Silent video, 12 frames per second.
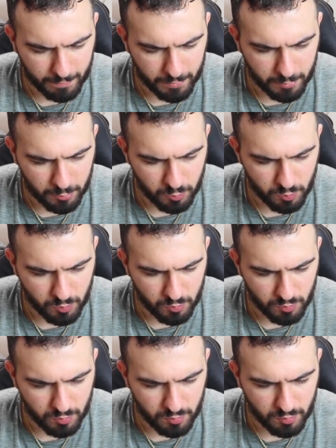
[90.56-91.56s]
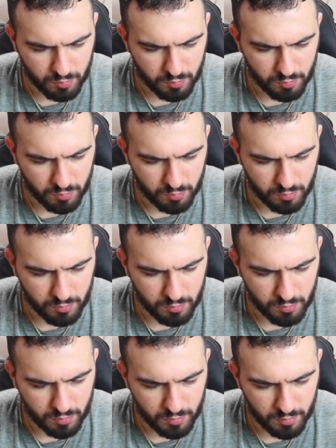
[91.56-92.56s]
You were on Asia's Got Talent?
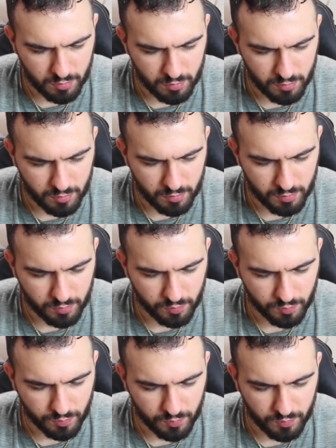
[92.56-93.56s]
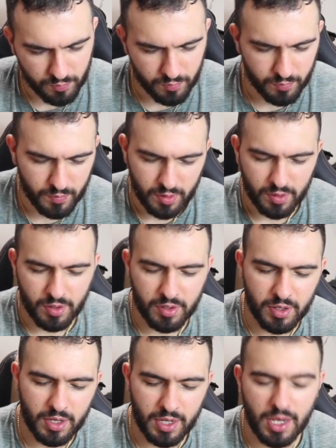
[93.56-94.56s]
Yeah, you signed
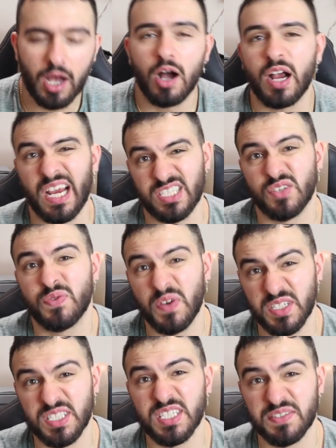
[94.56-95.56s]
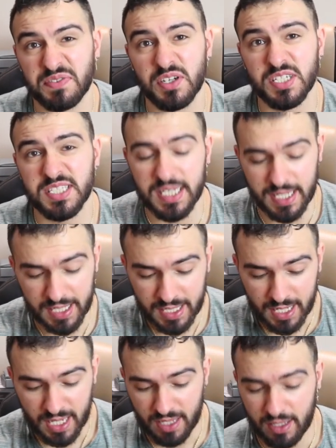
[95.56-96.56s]
my guitar. Okay, so first things first, yeah.
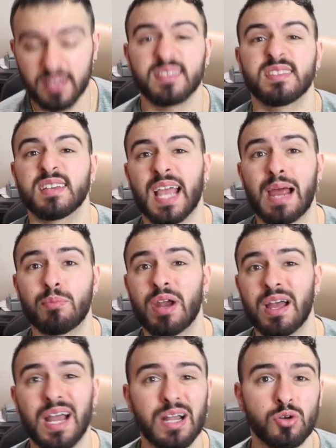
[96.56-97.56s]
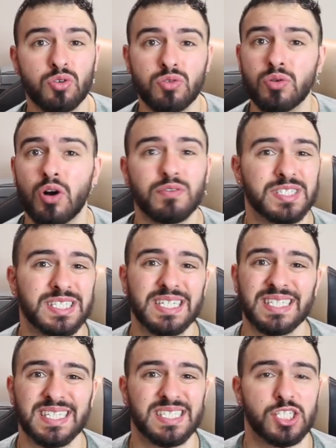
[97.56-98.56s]
The camera angle,
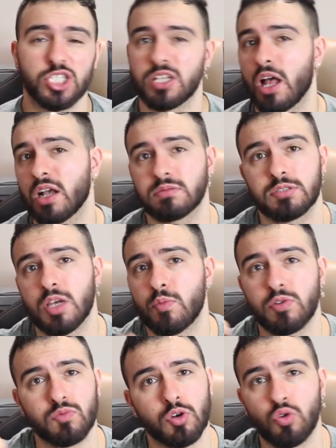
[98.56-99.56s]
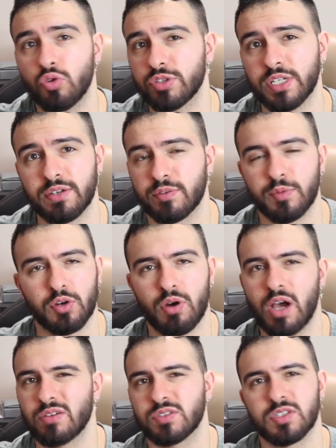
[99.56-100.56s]
obviously this is like someone recording it from the
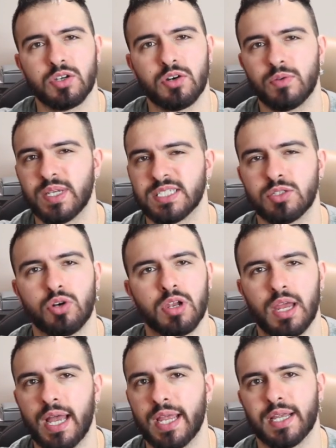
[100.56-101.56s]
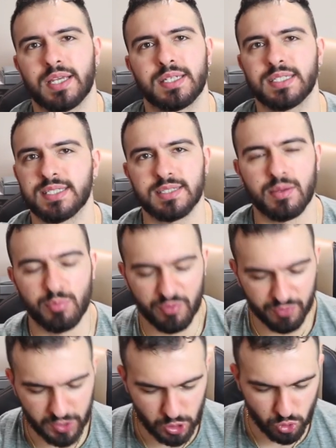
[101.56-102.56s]
crowd, so it's not like this is some
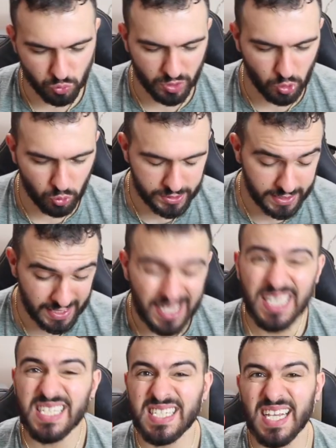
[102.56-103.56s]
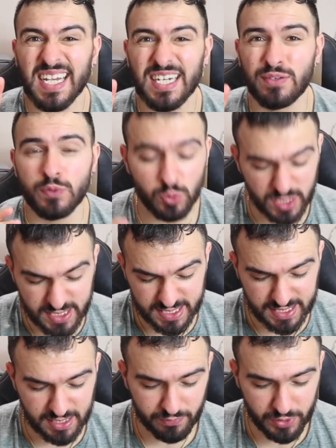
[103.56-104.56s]
professional recording. Second of all, this
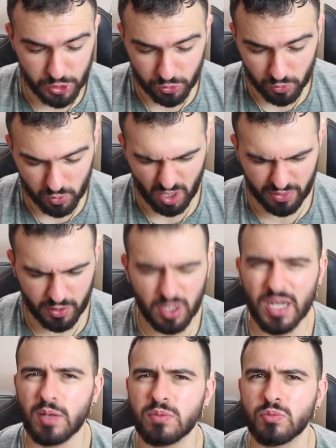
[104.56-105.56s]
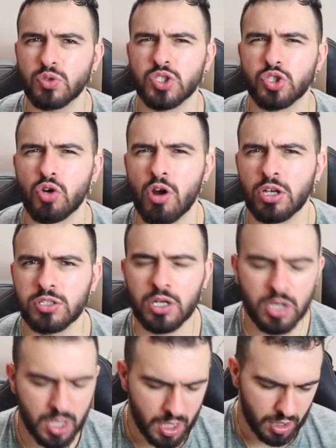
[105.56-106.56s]
individual, I think her name was
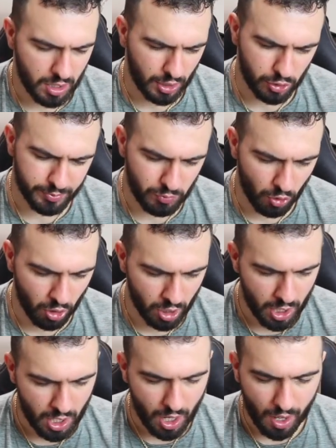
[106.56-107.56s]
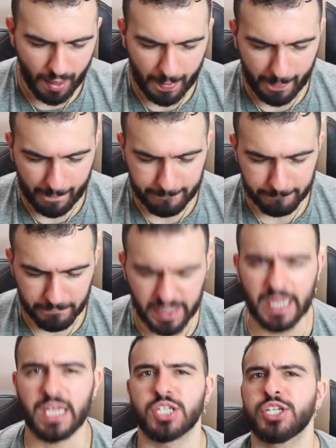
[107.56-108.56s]
Dorado, I could be wrong,
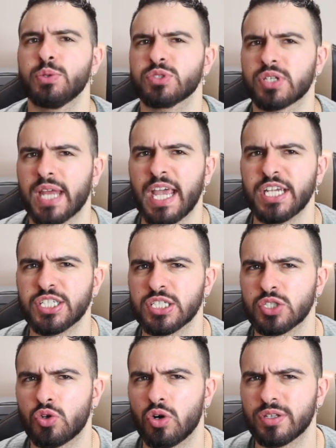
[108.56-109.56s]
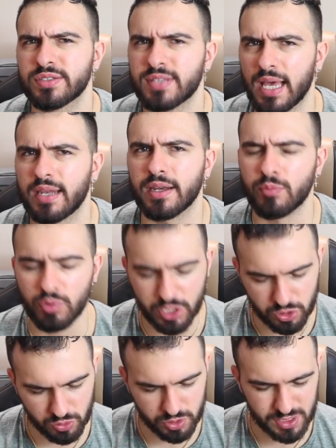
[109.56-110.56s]
but yeah, she was on Asia's Got Talent, I'm
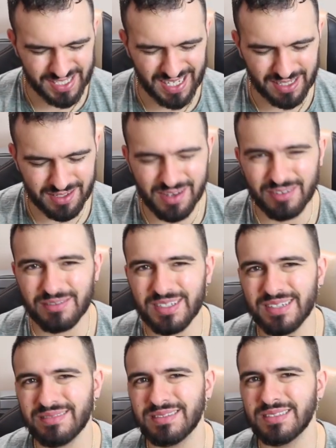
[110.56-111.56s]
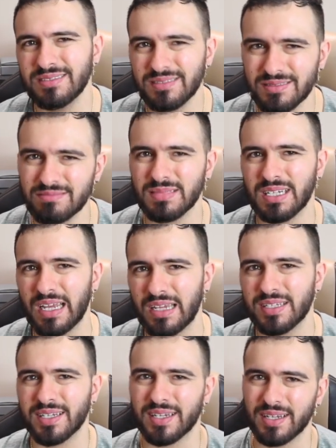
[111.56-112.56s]
pretty sure she said. So yeah,
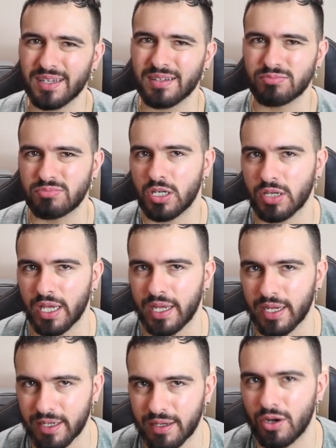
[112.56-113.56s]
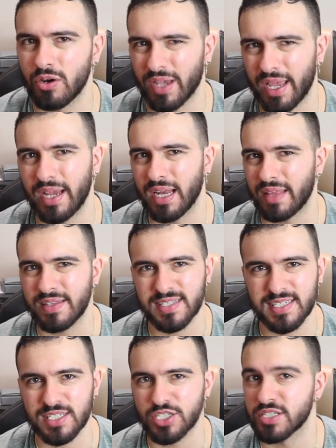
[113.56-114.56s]
like yeah, okay, like
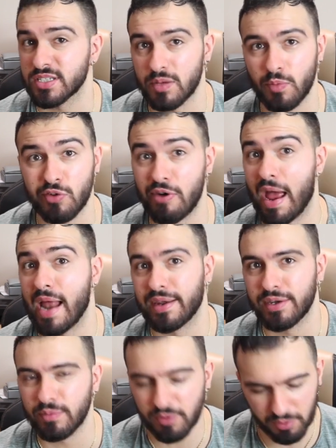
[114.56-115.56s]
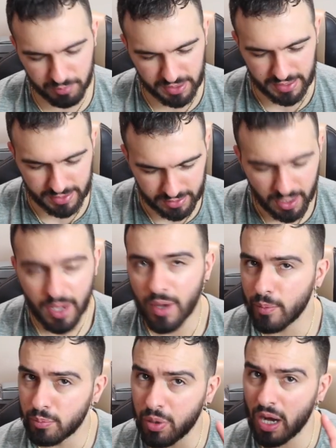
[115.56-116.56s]
this isn't just someone random completely,
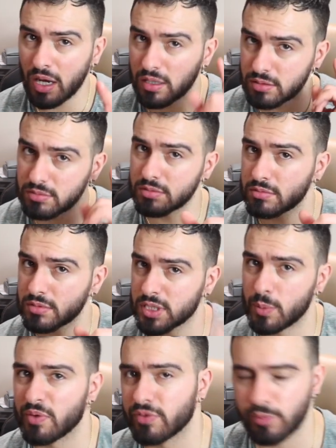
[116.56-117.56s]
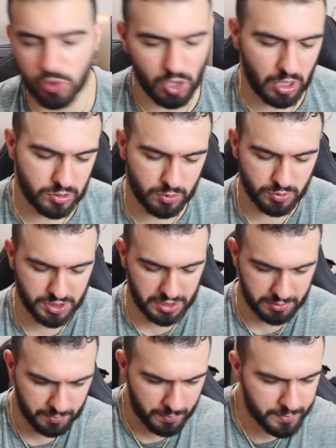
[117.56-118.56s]
but someone from the crowd, so we'll
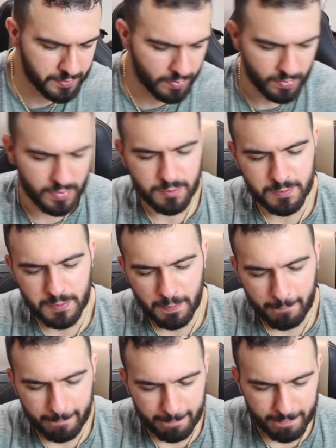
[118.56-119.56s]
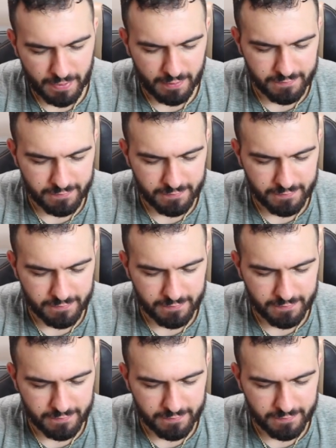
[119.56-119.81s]
see. That's your guitar? Yes.